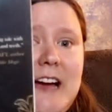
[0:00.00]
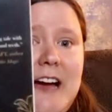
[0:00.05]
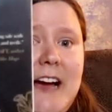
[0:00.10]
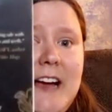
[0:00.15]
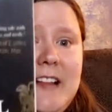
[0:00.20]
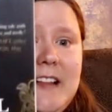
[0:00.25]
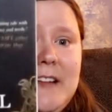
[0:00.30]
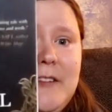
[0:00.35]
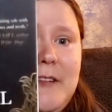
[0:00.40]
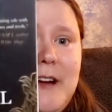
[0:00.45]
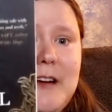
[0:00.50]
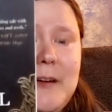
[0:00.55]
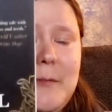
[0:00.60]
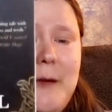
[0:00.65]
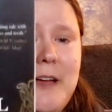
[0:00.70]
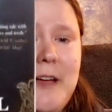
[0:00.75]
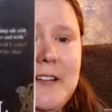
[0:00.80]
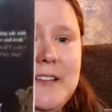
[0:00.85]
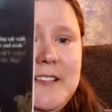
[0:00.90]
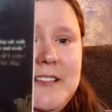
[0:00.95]
highly
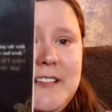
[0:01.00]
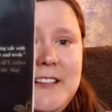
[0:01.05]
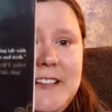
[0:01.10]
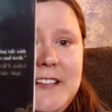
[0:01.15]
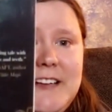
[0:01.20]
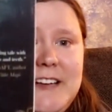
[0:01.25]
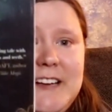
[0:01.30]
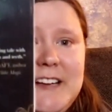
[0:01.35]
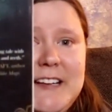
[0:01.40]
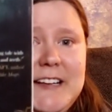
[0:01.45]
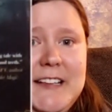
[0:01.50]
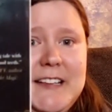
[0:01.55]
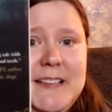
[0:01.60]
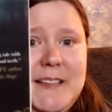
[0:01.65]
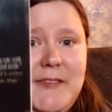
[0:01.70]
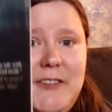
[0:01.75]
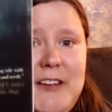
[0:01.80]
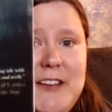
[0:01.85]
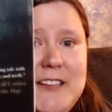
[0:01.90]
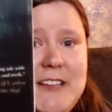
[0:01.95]
recommend. It is
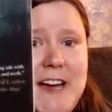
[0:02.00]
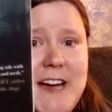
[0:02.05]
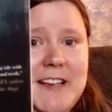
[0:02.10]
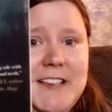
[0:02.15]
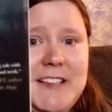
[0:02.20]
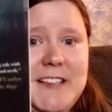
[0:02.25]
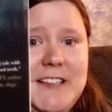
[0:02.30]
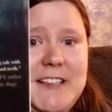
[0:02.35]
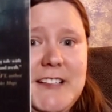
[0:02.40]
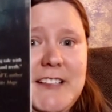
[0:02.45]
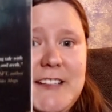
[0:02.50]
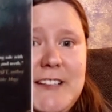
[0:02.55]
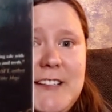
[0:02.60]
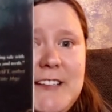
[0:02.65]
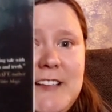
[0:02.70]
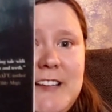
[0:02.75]
fantastic.